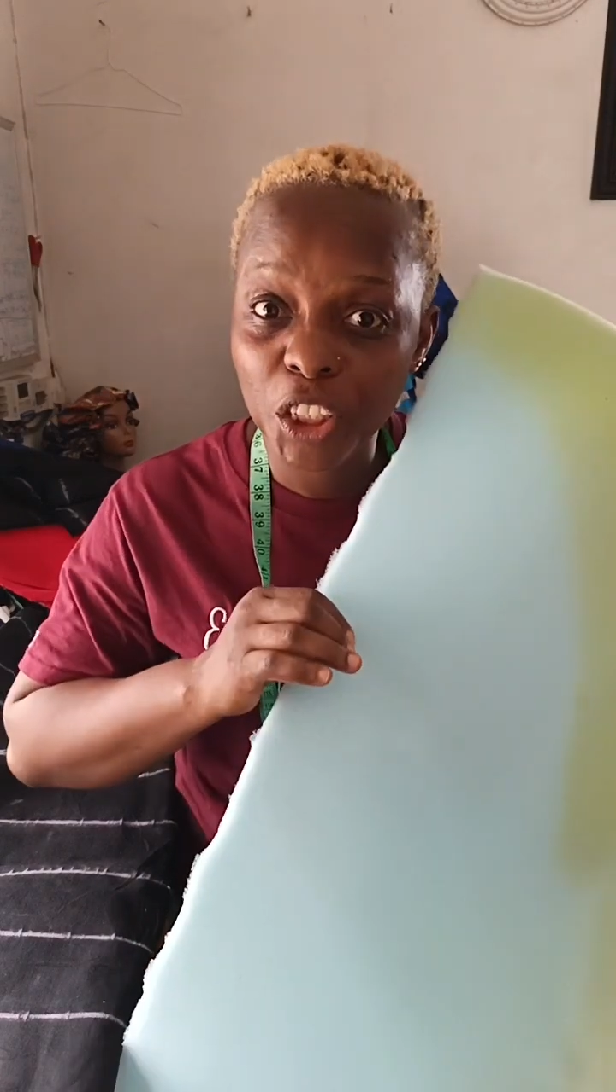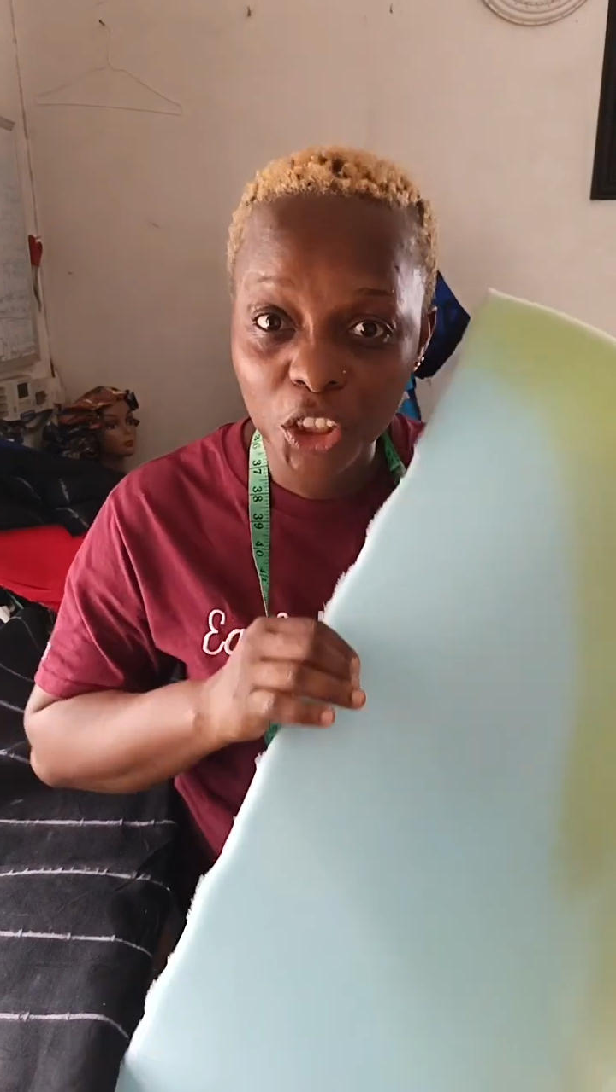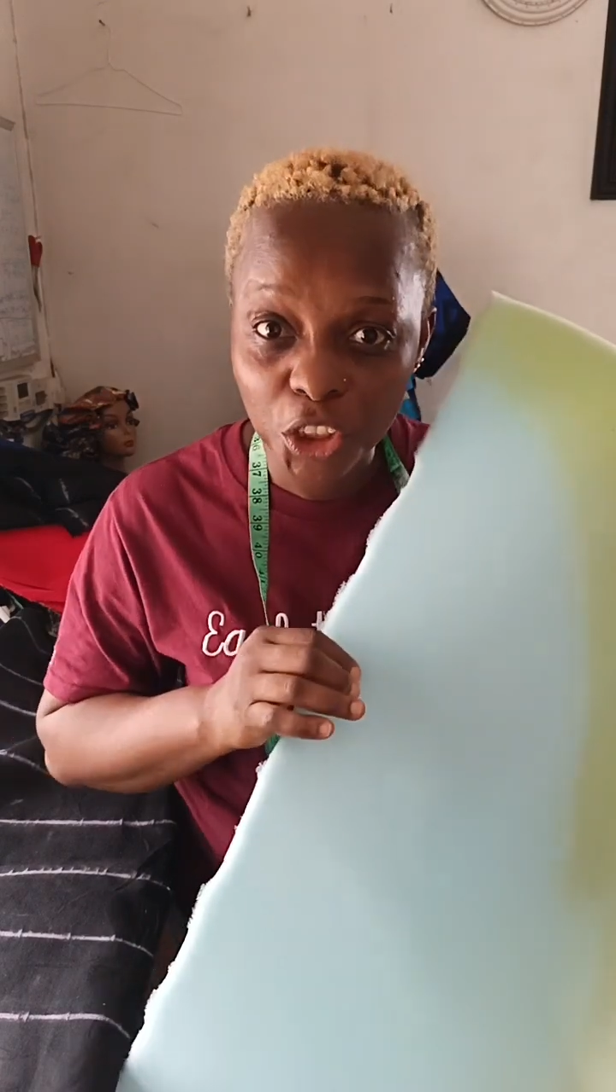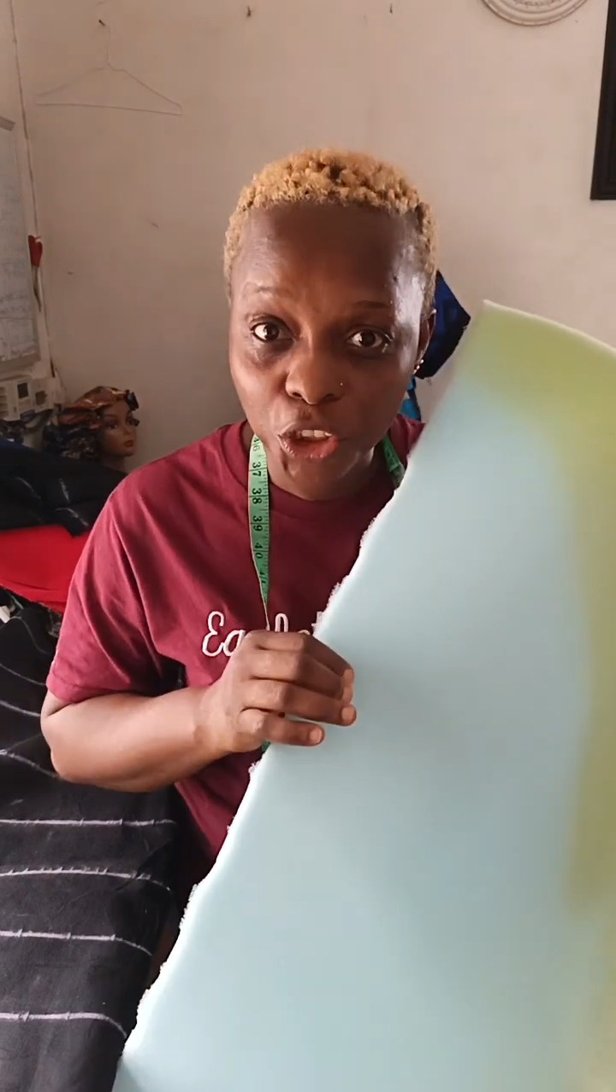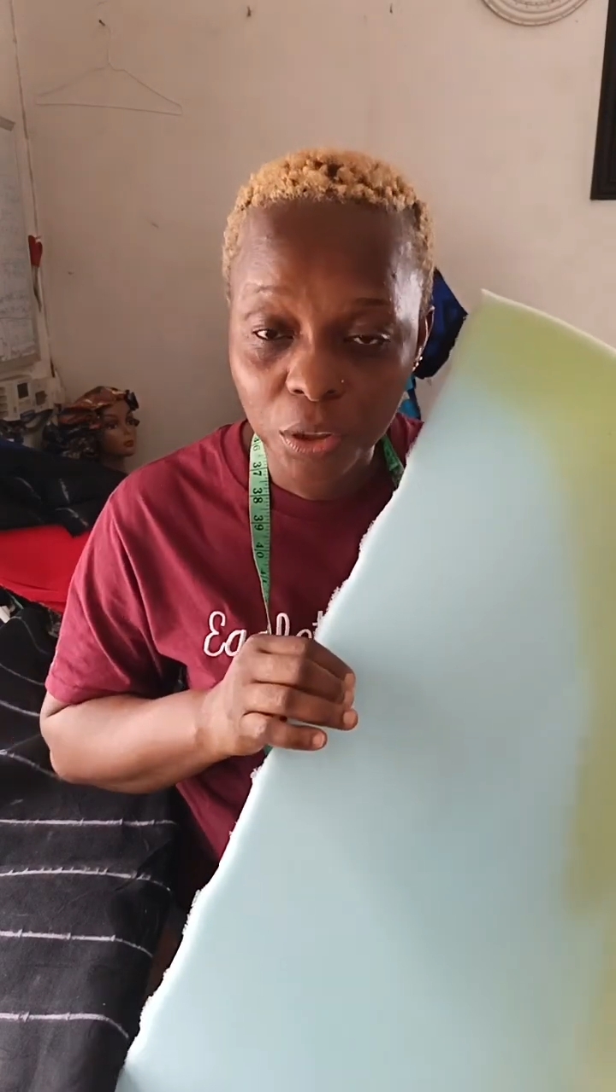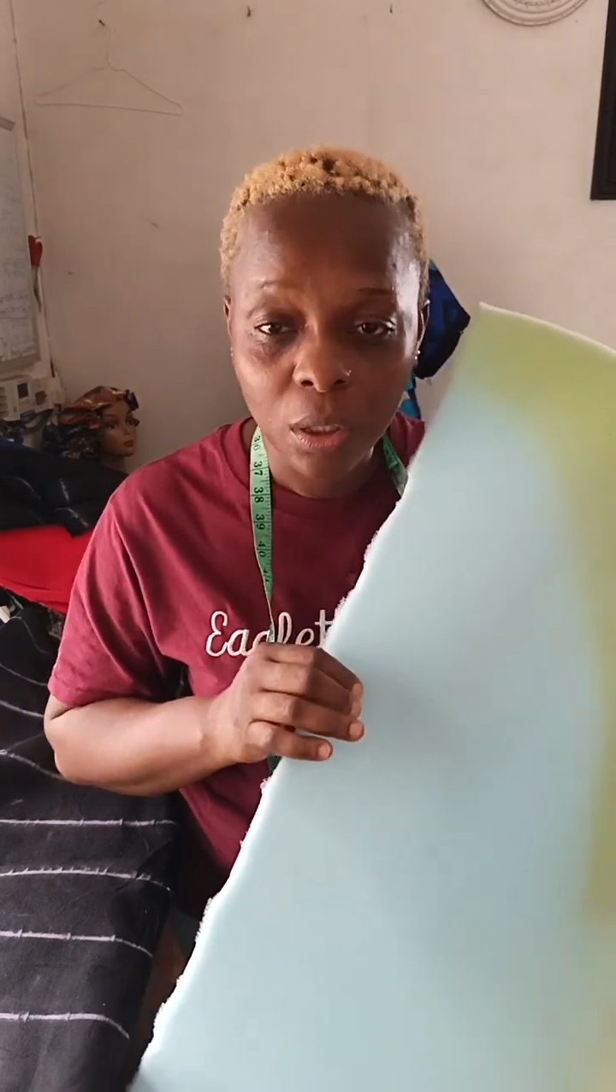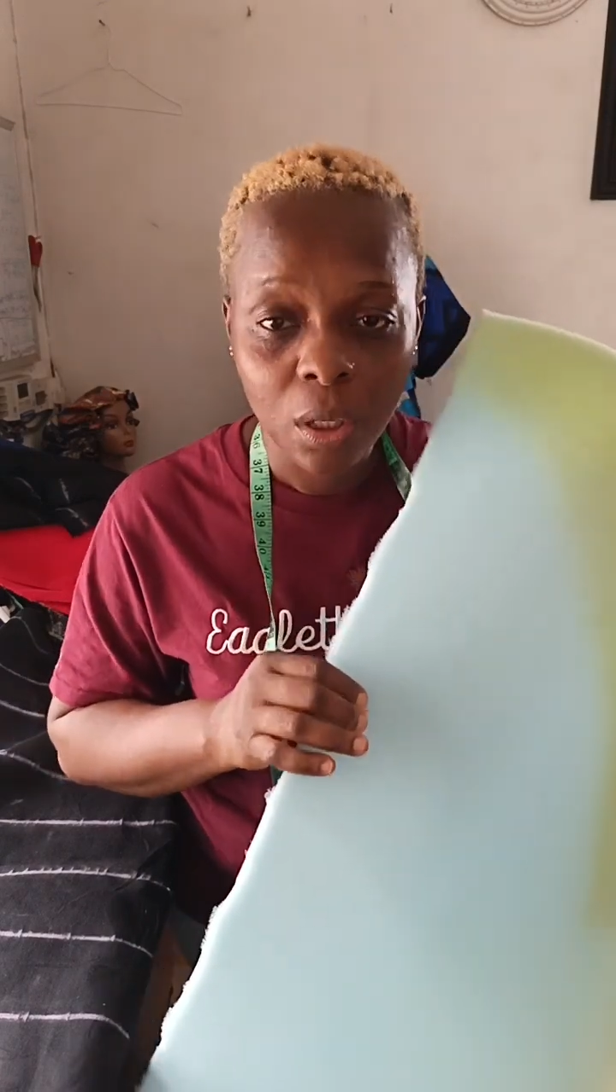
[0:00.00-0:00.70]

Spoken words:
inch.